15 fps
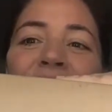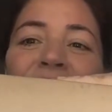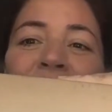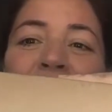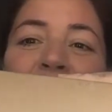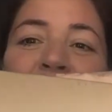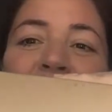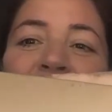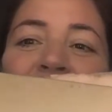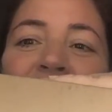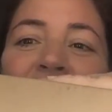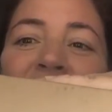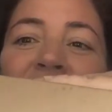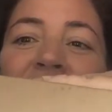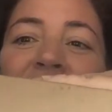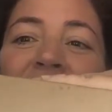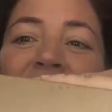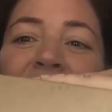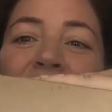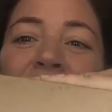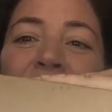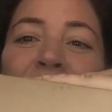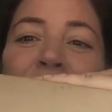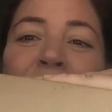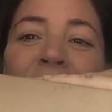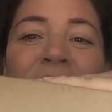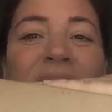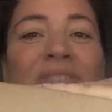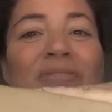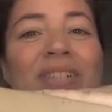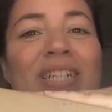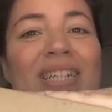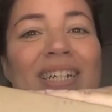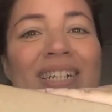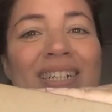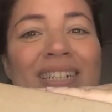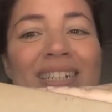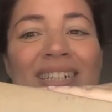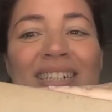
from Pacifica.